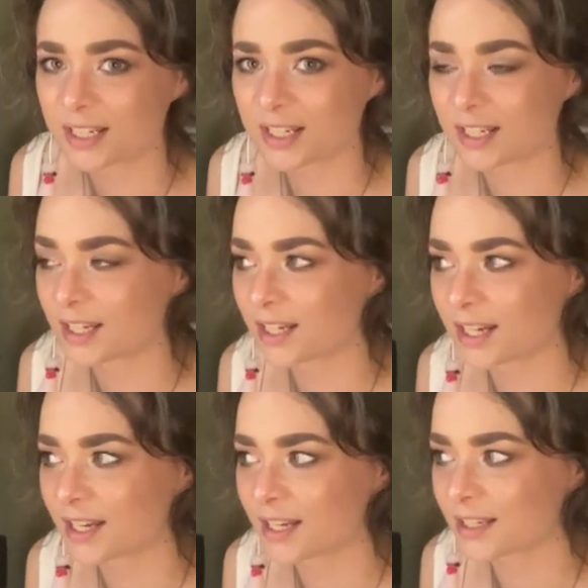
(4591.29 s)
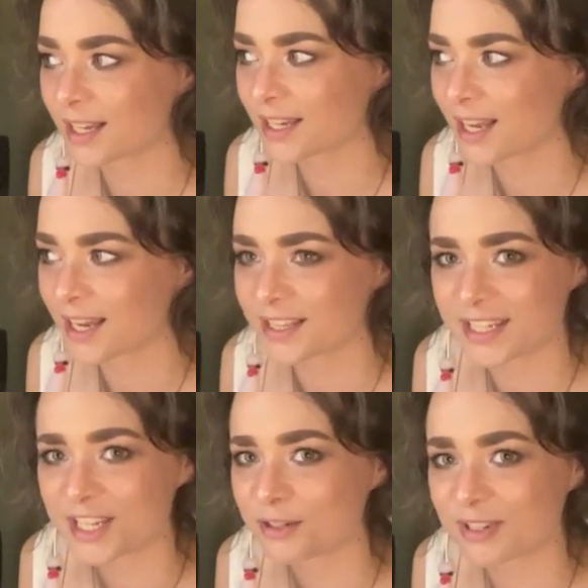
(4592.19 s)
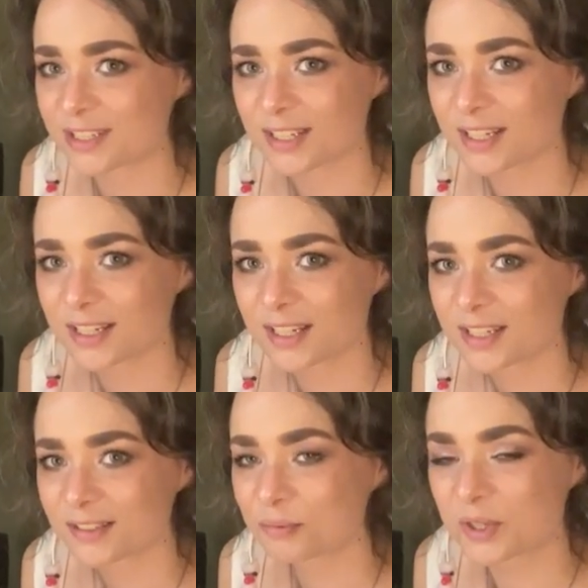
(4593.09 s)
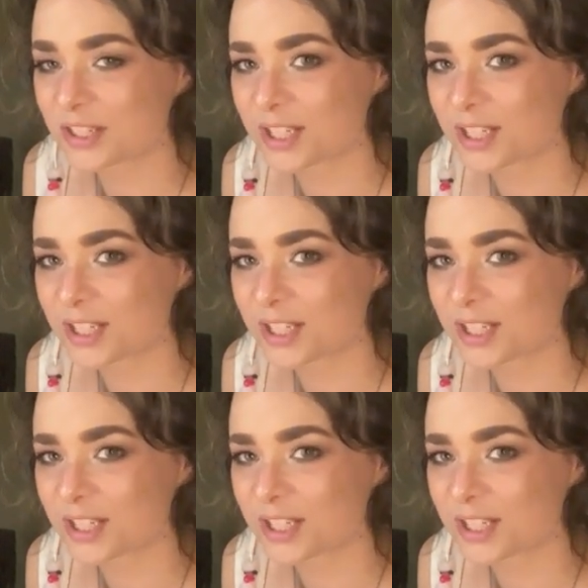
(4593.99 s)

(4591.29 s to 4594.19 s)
at the end of it. Because